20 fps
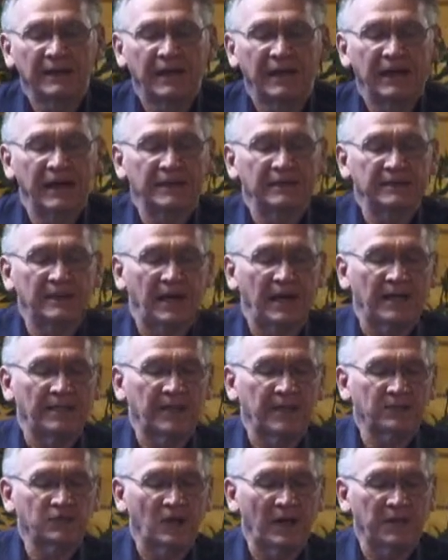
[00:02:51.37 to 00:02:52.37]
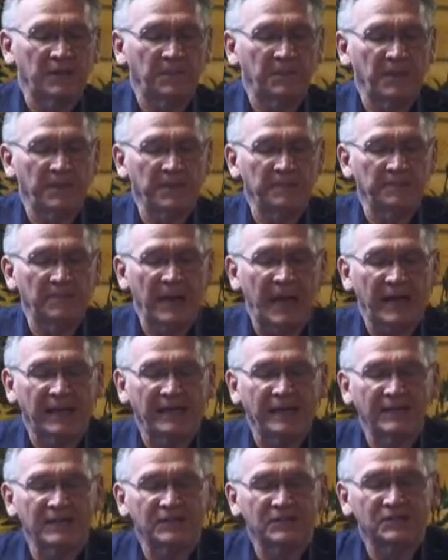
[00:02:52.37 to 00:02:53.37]
And they tried to put him
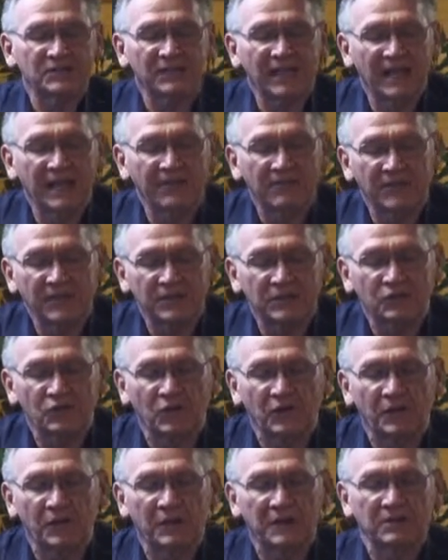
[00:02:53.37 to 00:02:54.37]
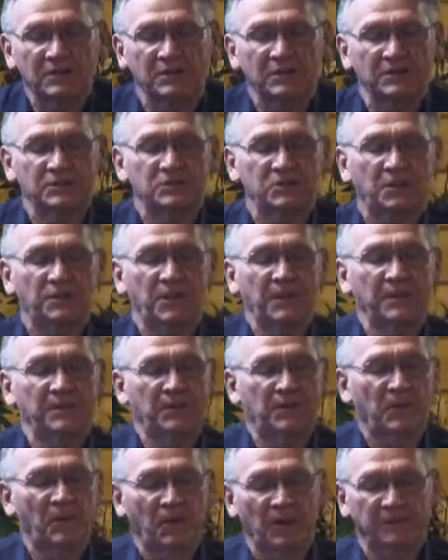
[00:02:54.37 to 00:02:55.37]
back into slavery, and so he went to the
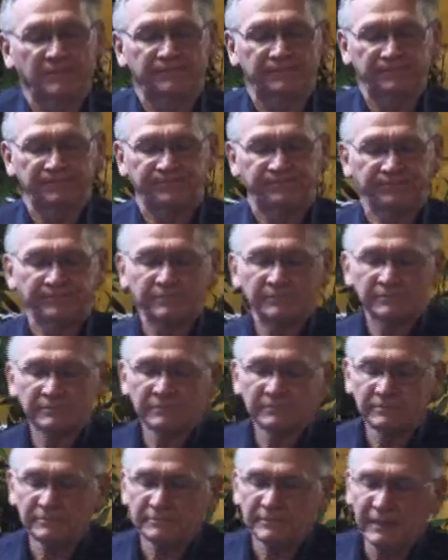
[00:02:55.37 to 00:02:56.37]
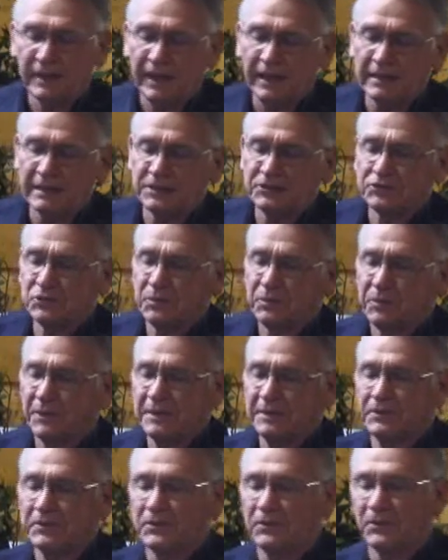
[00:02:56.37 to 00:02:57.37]
Supreme Court. And the
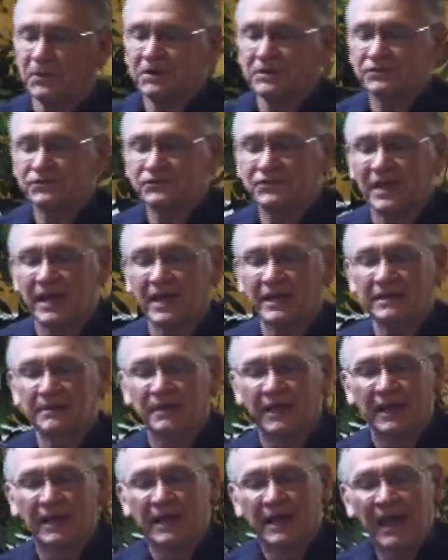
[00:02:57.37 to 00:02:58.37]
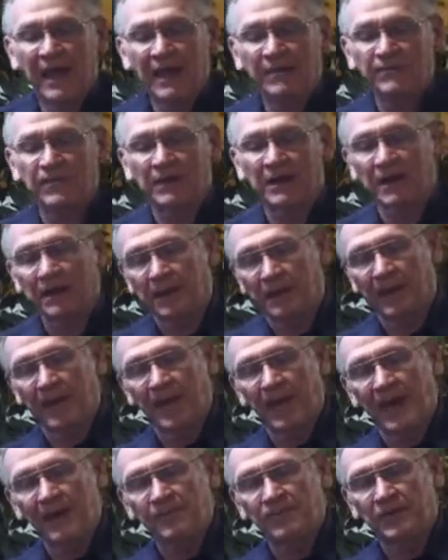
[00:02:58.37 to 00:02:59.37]
Supreme Court said
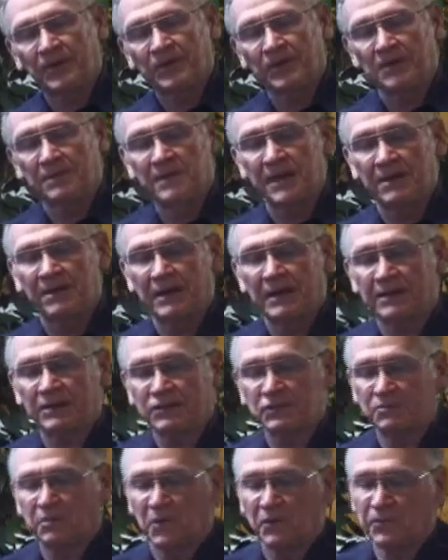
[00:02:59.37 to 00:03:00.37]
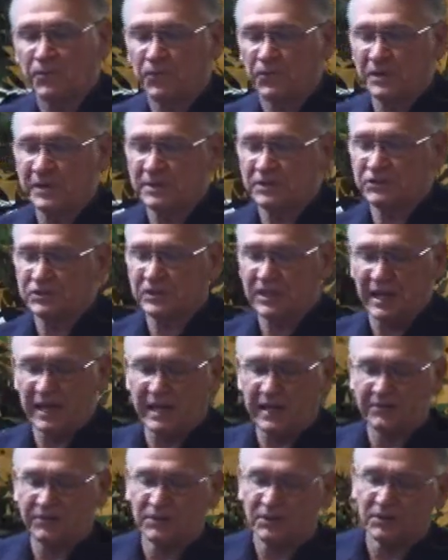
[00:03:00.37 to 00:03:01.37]
African Americans, both free and
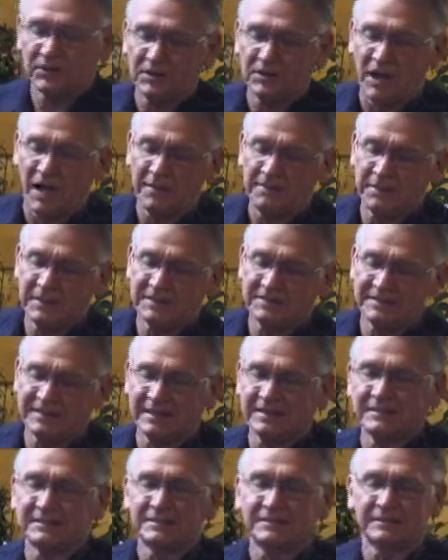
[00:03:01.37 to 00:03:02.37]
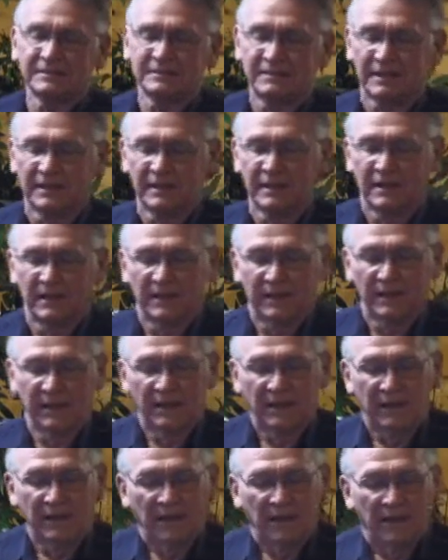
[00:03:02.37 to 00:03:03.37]
slave, not be citizens.
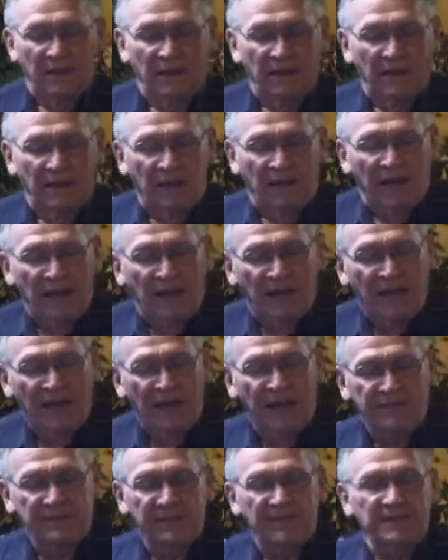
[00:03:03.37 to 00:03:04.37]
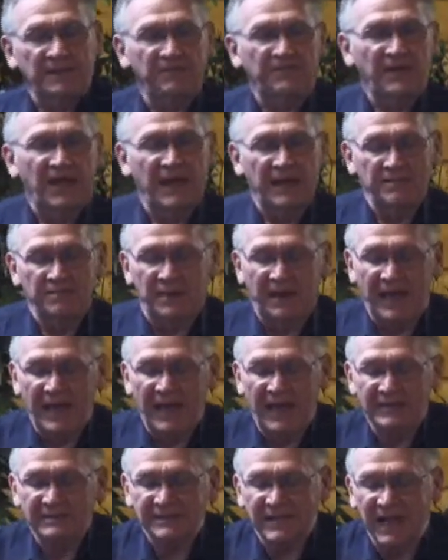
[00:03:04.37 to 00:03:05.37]
And they defined
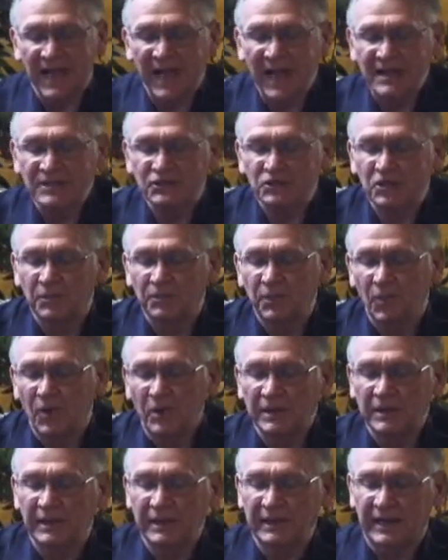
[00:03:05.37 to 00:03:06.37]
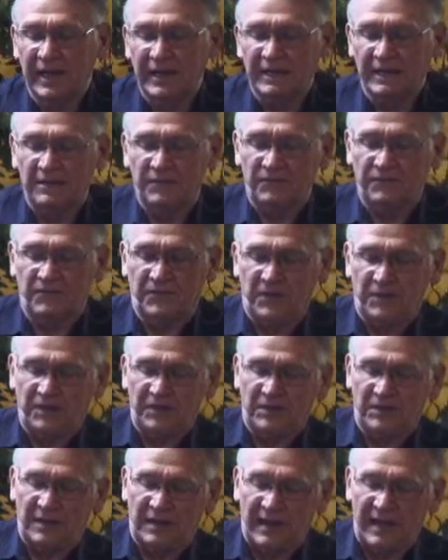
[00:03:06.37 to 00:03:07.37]
blacks as subordinate and
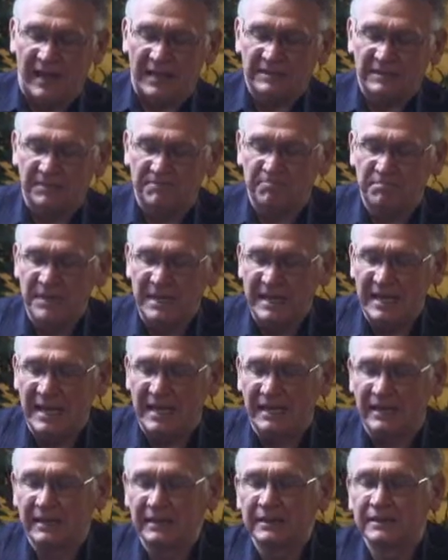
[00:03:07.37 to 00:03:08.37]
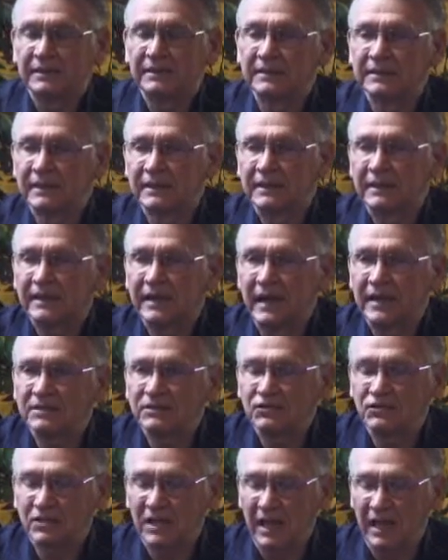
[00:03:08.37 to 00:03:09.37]
inferior class of being.
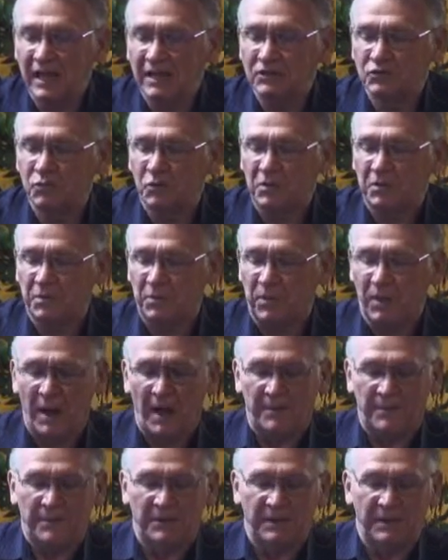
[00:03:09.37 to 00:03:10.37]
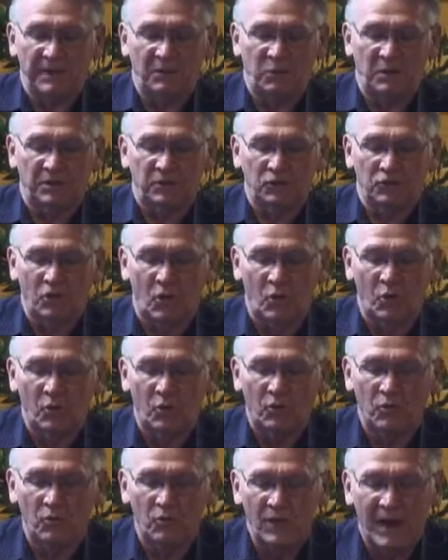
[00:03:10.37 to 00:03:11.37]
And slaves were property with
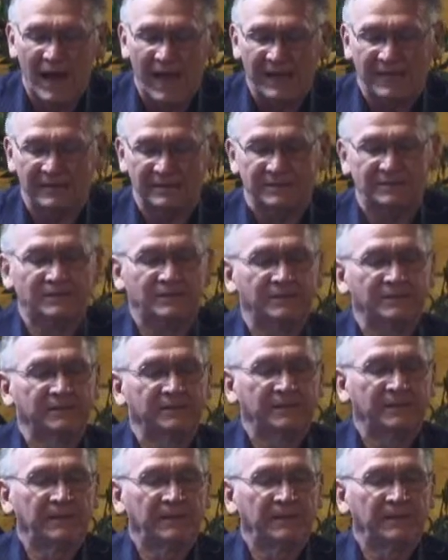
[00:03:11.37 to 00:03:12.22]
no rights.